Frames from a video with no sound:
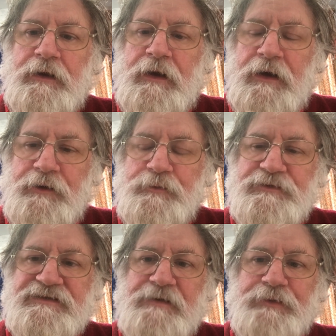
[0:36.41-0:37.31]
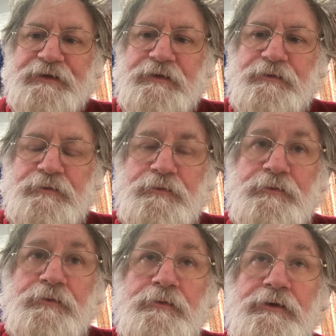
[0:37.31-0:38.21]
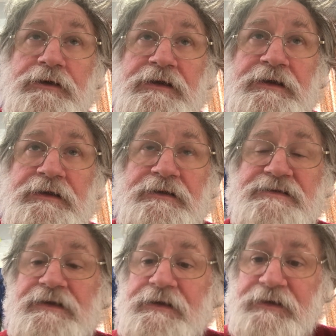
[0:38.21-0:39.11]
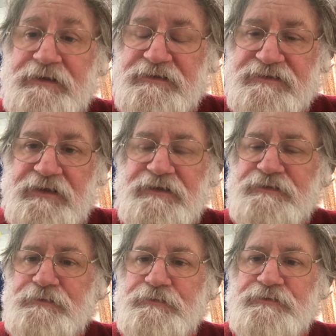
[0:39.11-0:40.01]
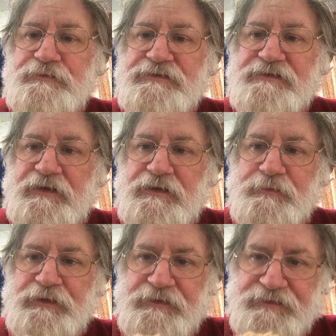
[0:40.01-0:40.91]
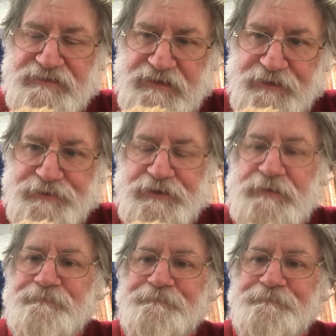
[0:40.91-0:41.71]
how would somebody who is legally entitled to asylum in this country,